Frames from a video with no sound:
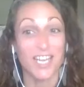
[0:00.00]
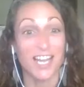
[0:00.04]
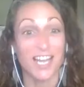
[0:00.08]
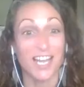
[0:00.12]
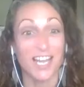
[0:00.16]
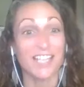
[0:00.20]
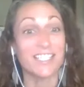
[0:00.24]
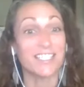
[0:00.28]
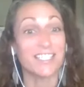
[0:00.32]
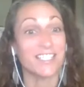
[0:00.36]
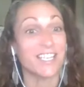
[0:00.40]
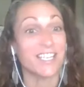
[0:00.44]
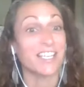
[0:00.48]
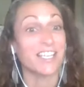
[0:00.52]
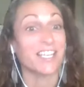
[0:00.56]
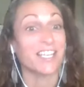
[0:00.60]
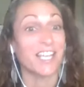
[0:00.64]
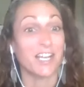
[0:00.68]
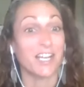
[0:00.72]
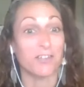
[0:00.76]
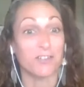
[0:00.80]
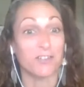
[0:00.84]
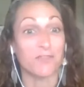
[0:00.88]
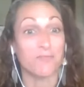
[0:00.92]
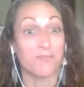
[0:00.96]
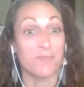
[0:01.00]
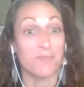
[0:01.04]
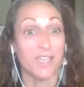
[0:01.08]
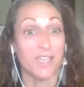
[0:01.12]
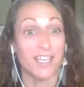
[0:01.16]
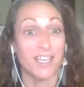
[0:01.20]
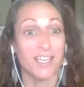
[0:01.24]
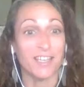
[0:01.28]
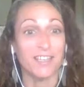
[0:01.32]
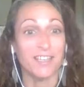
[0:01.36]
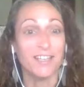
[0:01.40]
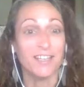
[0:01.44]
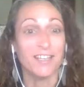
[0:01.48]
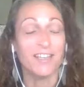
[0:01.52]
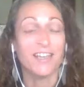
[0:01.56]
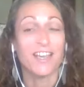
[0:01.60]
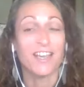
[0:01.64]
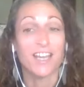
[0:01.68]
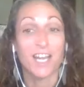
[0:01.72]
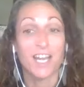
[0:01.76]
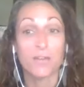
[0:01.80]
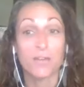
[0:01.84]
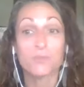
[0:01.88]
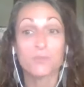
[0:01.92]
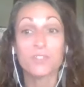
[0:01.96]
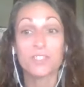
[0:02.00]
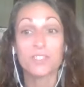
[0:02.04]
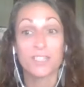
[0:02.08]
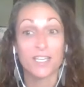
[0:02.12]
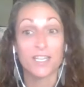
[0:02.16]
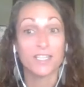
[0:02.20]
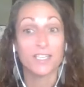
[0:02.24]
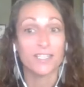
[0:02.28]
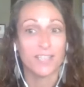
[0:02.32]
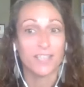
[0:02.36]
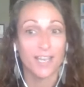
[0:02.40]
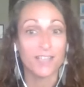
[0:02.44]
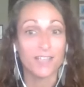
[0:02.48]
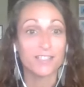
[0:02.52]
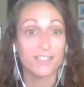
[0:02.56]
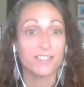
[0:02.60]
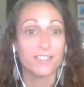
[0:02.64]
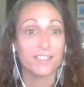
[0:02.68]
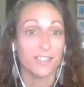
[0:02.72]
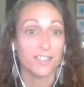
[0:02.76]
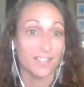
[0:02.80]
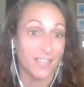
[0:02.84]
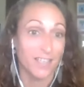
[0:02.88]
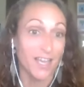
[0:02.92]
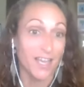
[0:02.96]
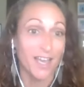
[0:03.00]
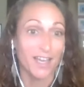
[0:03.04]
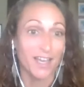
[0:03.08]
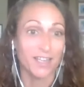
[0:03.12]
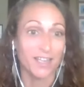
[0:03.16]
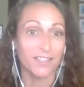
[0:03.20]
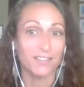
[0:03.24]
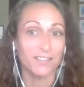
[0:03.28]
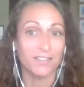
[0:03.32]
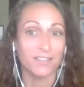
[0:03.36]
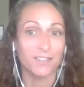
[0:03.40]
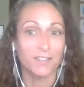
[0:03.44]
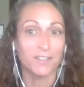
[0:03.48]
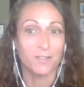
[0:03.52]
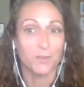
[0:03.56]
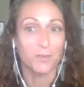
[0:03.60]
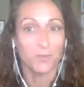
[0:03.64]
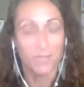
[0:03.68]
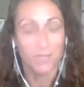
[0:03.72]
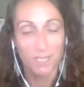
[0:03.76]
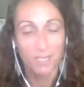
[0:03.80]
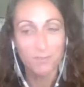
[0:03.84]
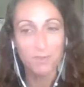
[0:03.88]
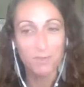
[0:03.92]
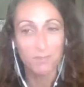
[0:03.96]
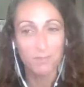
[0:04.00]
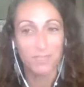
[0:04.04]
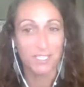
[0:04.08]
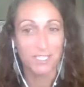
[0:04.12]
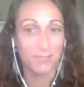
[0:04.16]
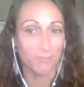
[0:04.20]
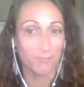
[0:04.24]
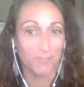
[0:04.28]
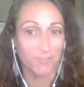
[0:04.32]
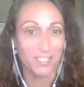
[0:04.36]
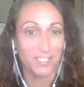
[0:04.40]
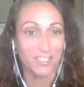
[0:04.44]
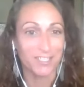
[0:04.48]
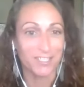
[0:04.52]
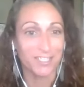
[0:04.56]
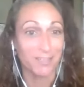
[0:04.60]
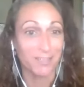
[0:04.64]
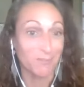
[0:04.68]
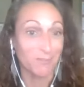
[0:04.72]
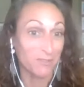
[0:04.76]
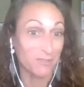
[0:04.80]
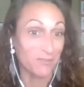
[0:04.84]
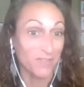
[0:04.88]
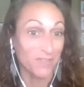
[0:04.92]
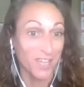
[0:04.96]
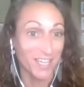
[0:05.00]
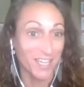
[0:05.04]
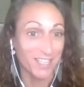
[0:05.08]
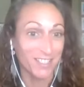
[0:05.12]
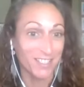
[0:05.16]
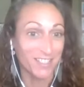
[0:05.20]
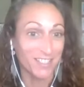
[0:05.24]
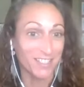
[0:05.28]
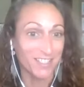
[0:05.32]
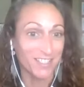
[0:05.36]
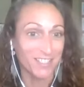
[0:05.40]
I can take care of me. And I will say yes again when I'm in my spring and summer phase.